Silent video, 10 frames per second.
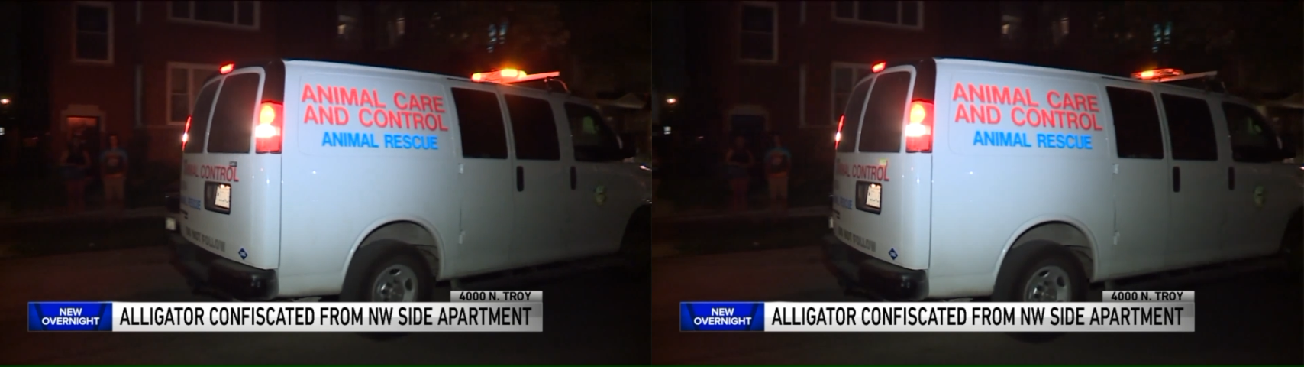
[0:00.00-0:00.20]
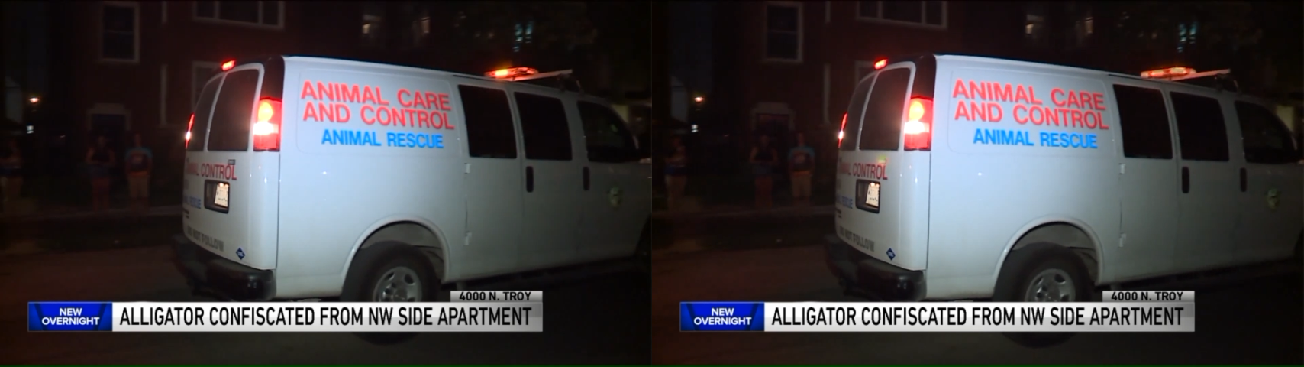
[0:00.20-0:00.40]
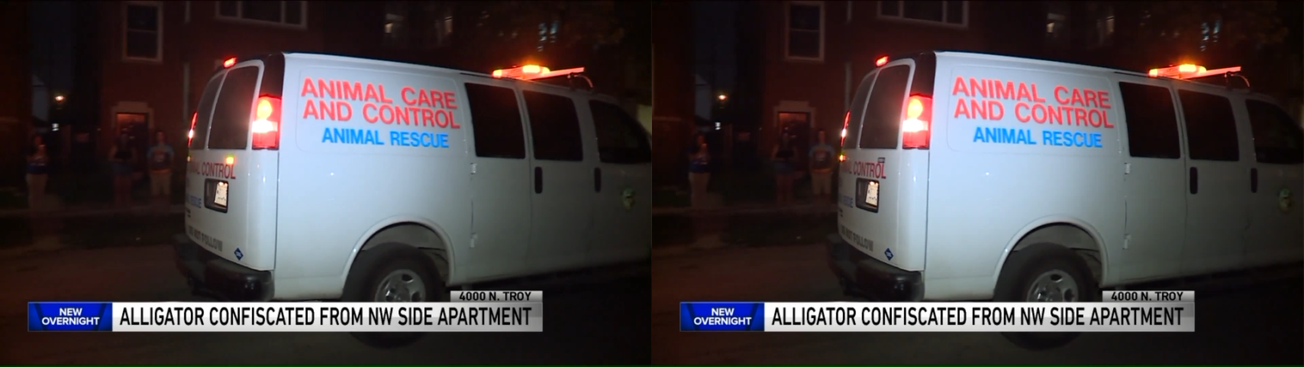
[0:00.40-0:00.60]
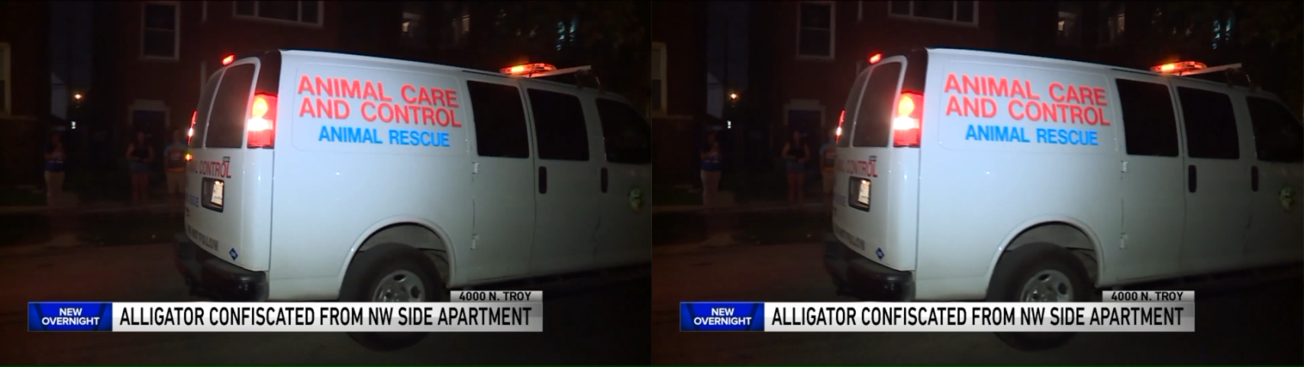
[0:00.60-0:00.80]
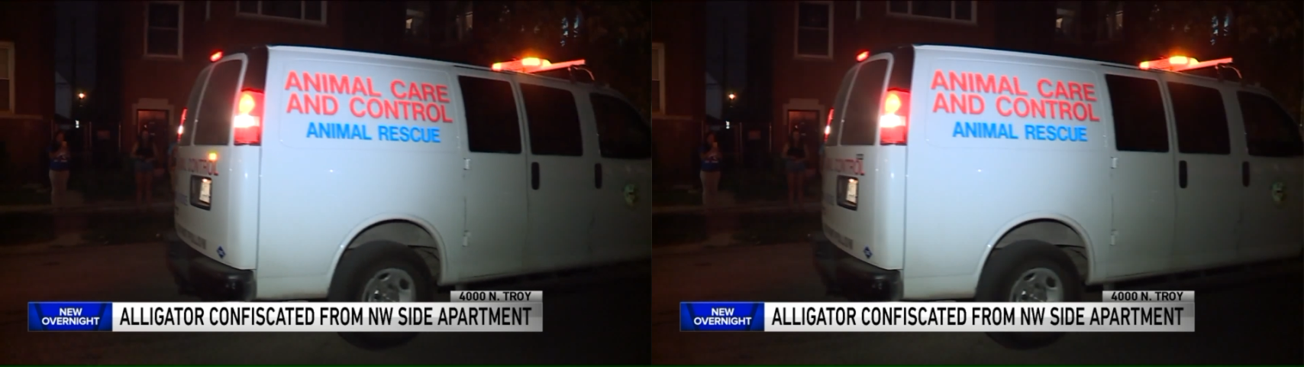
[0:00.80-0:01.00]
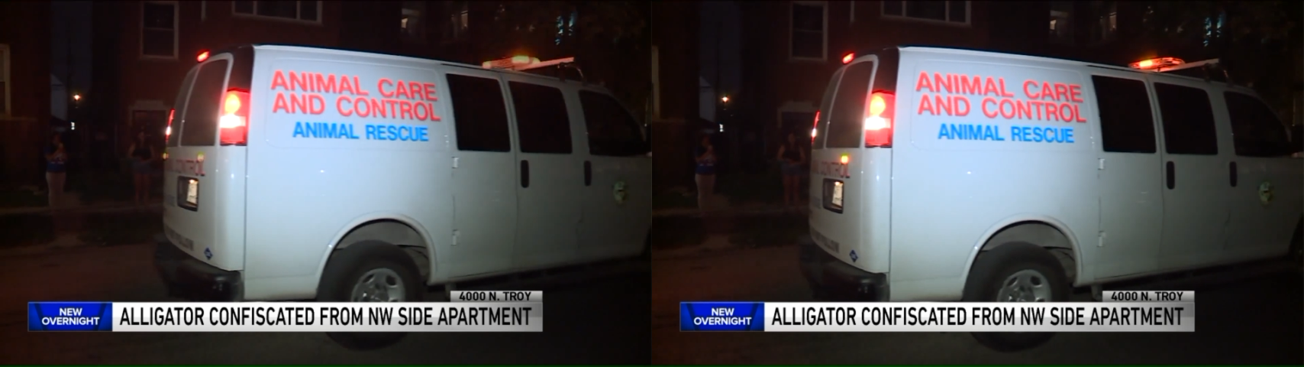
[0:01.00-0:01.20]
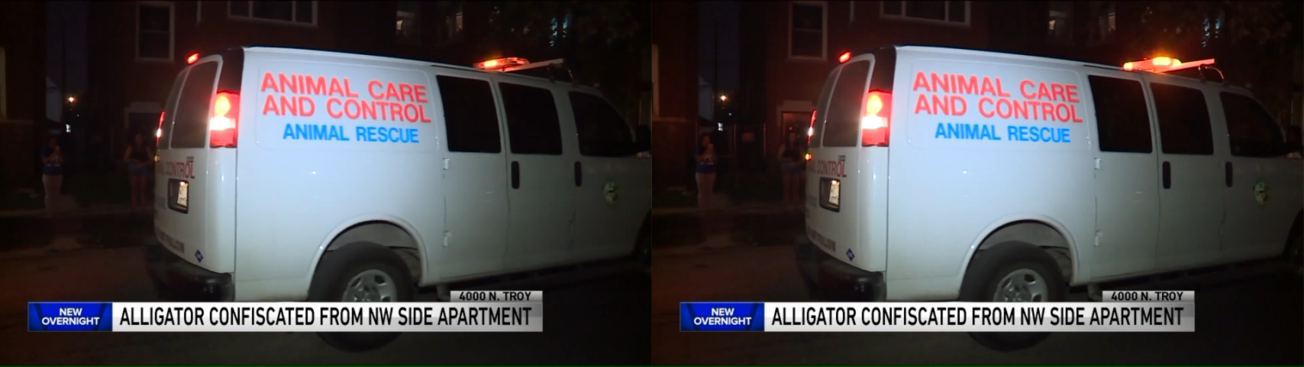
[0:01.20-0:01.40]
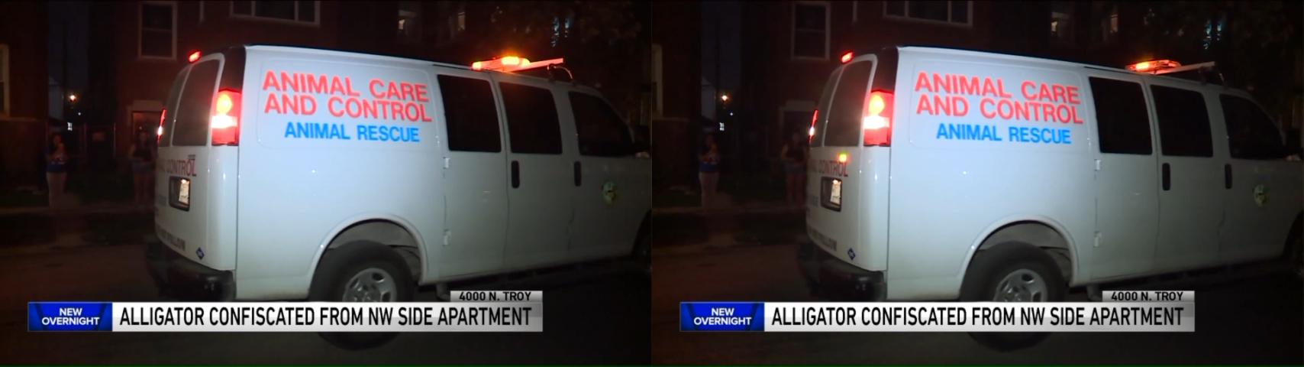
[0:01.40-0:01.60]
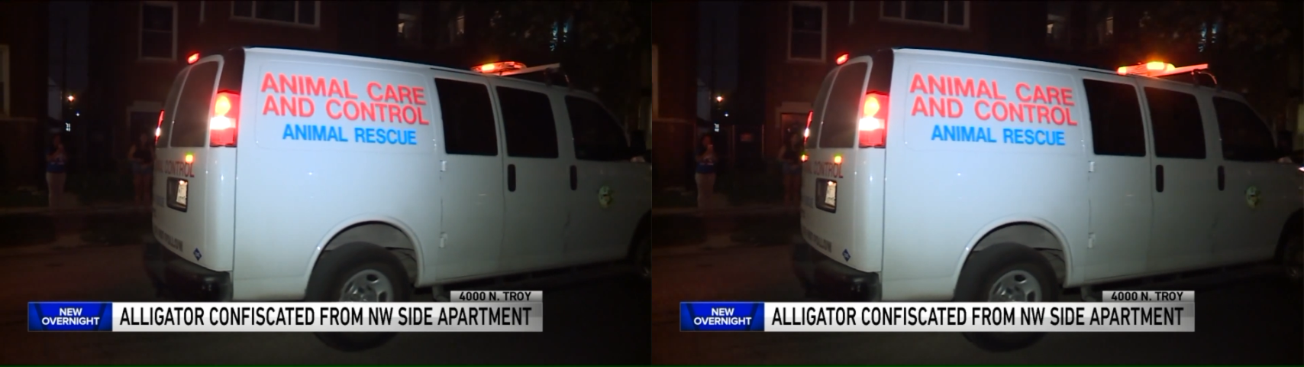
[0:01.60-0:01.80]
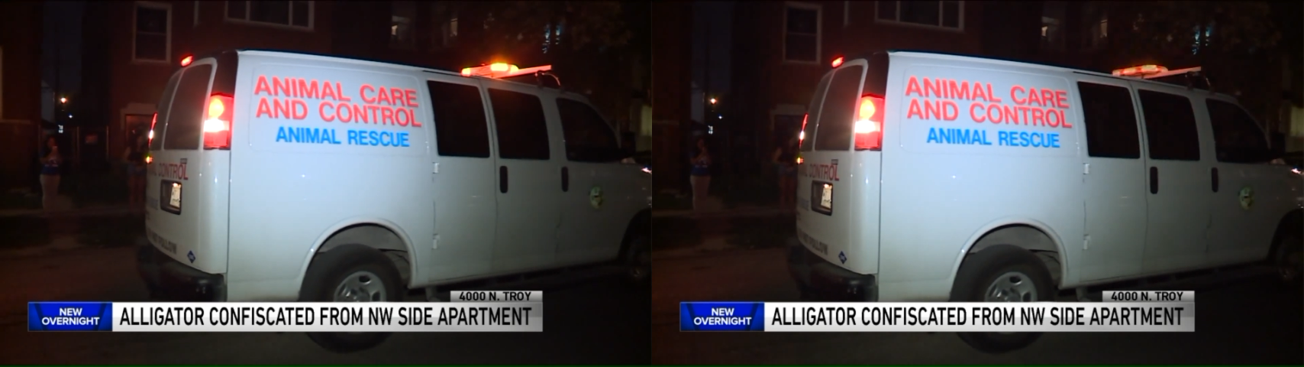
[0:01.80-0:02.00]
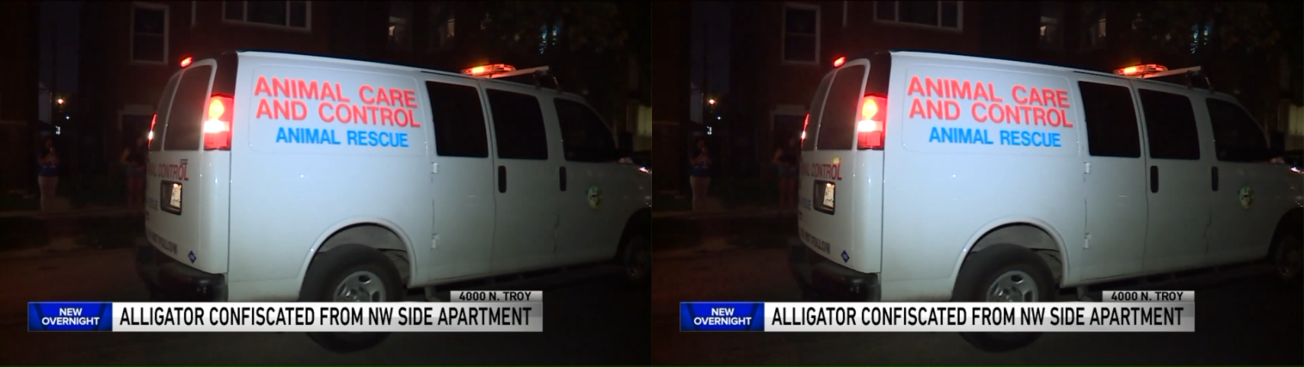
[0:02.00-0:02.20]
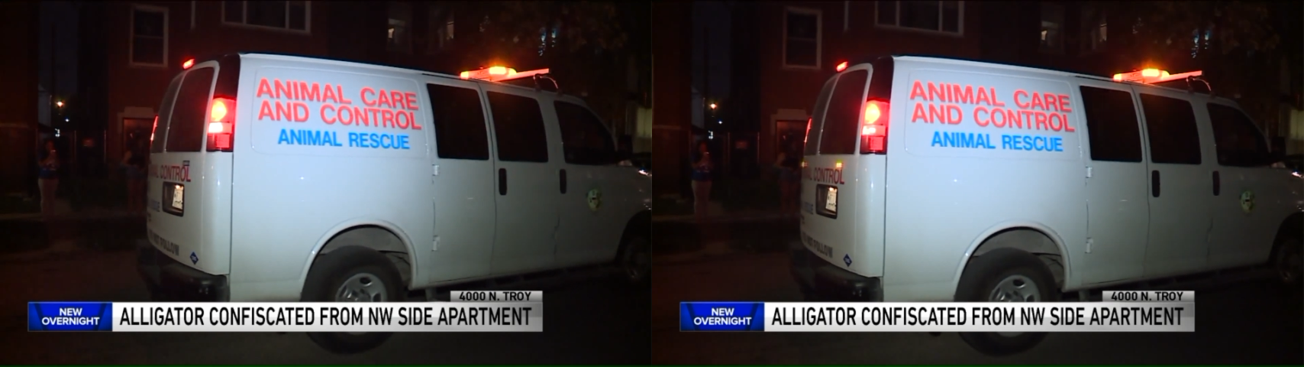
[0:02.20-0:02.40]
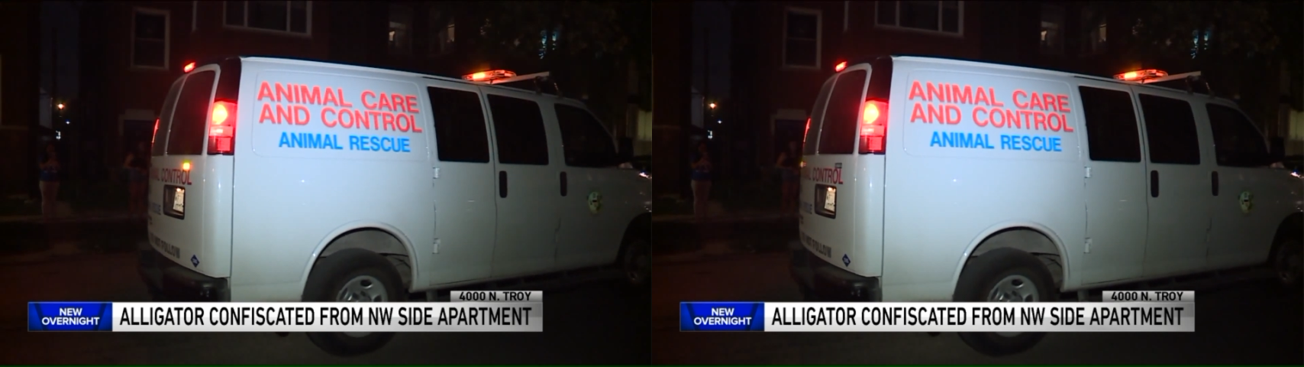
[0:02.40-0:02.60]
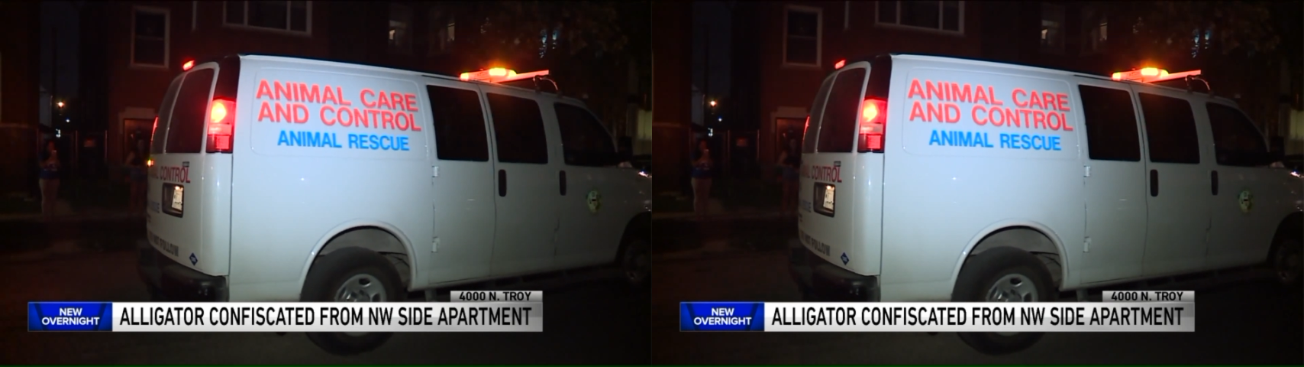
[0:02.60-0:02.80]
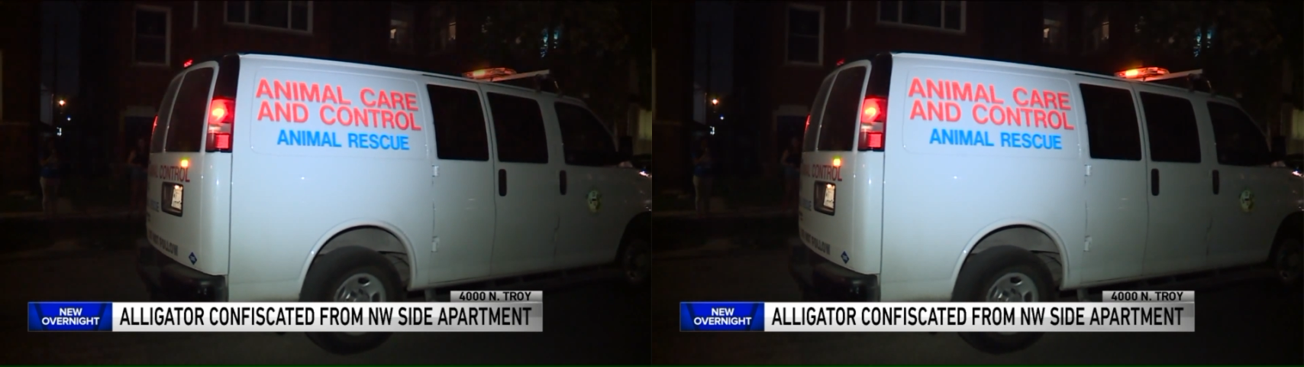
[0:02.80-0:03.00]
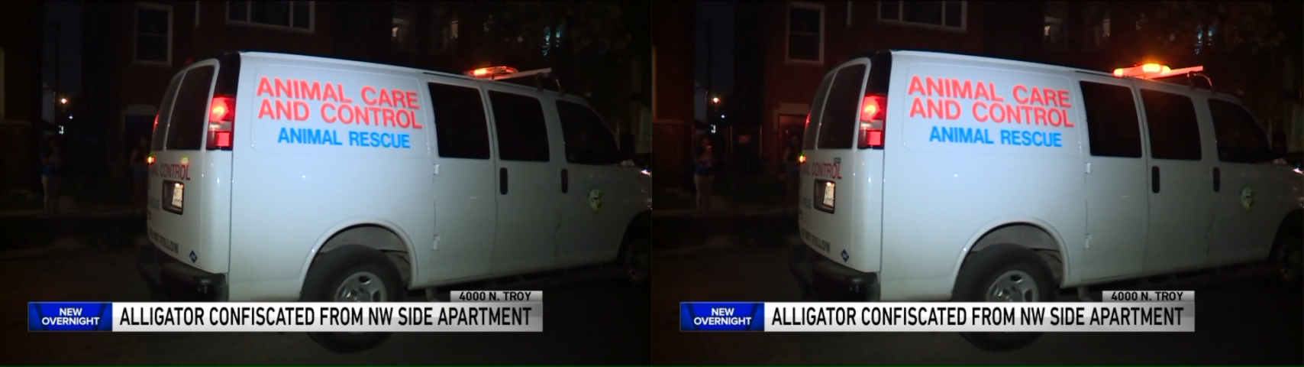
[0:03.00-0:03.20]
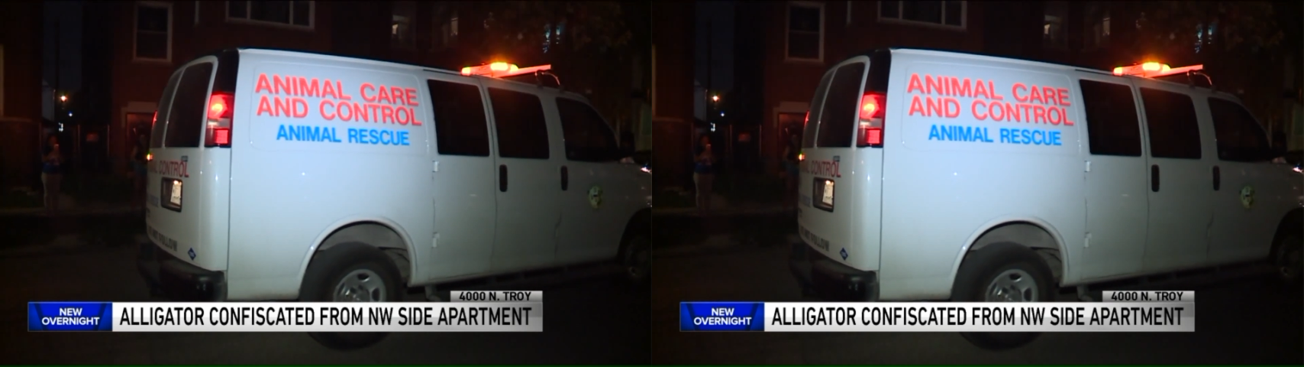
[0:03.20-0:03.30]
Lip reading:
No face is visible, so there are no lips to read.